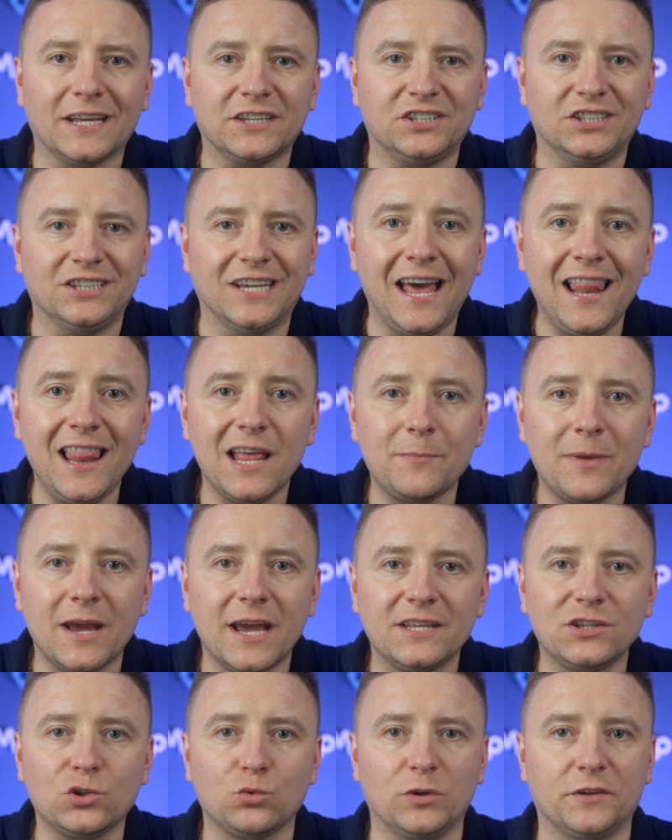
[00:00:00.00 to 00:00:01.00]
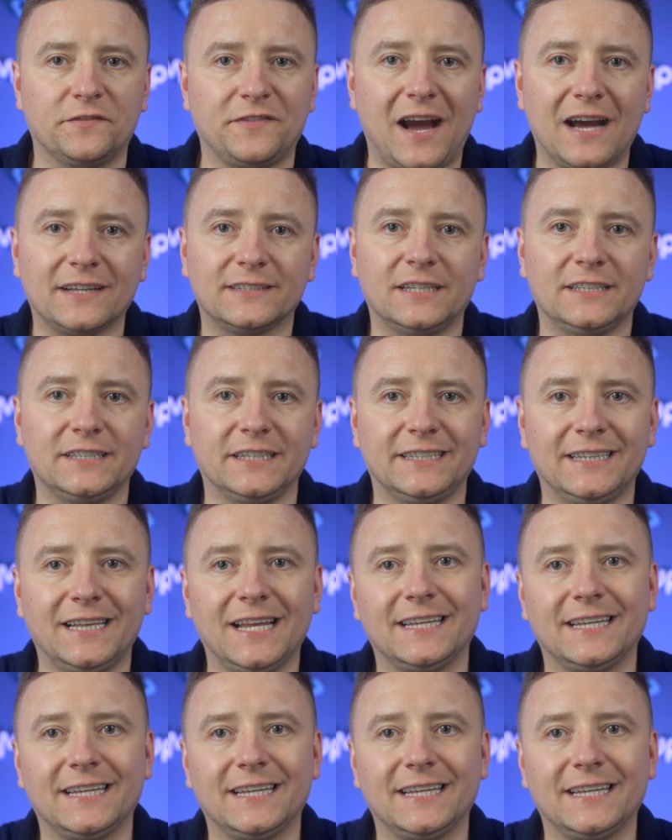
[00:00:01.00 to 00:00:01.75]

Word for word: at the element we've added in